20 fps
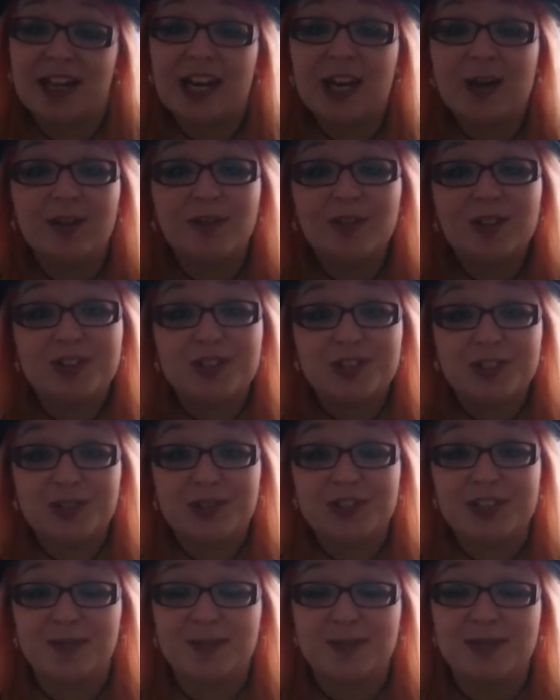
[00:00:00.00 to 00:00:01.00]
I know I've got 2
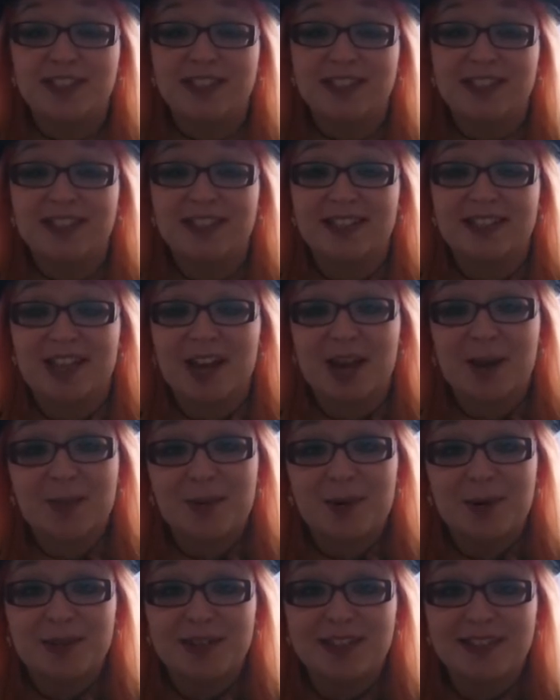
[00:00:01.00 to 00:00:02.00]
stepsisters and
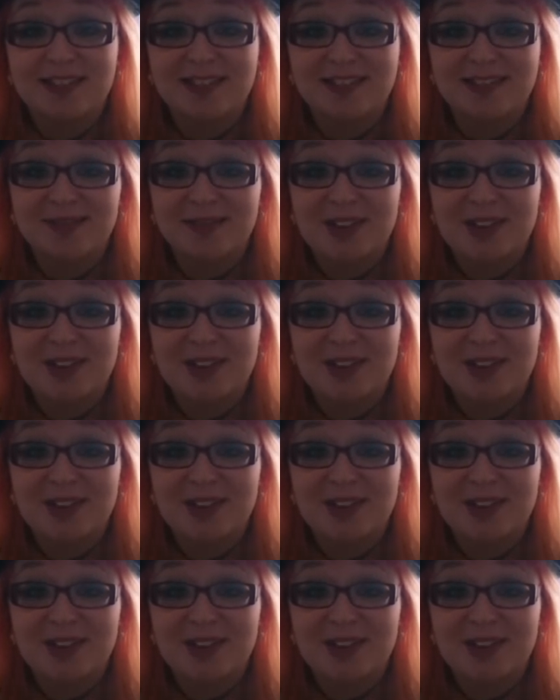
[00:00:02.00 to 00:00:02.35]
I'm always